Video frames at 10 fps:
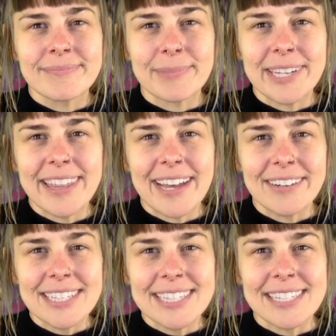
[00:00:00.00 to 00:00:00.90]
Breathe
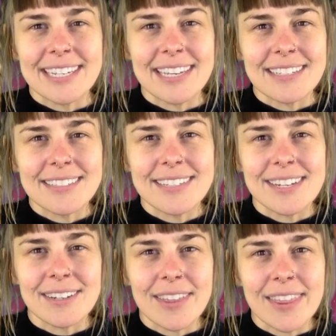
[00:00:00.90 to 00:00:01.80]
out and say yes to
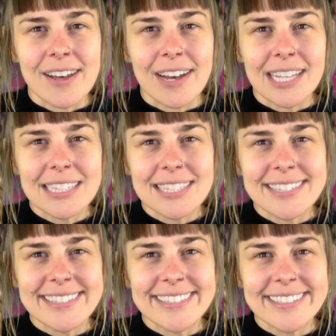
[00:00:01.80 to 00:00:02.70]
your
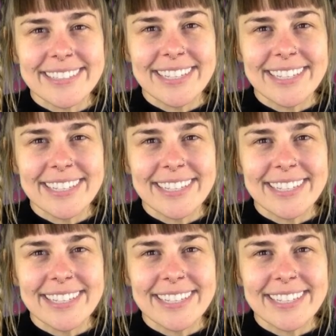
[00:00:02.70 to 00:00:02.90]
thoughts.